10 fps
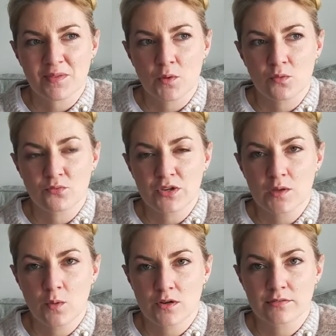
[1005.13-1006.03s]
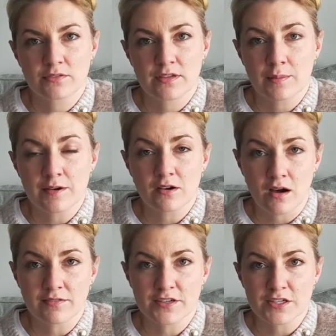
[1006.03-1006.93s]
really wonderful female
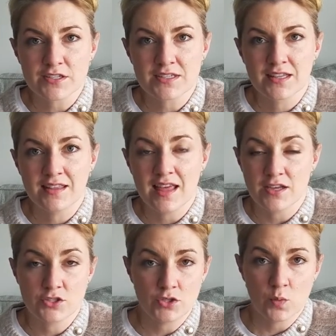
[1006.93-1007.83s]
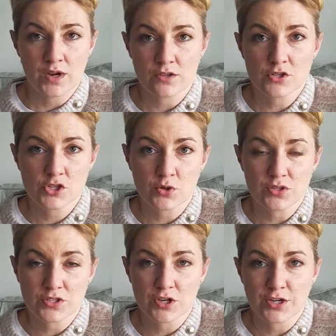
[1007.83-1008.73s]
golfers that do wear those short
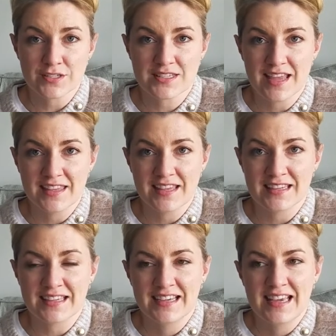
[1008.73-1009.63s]
skirts and then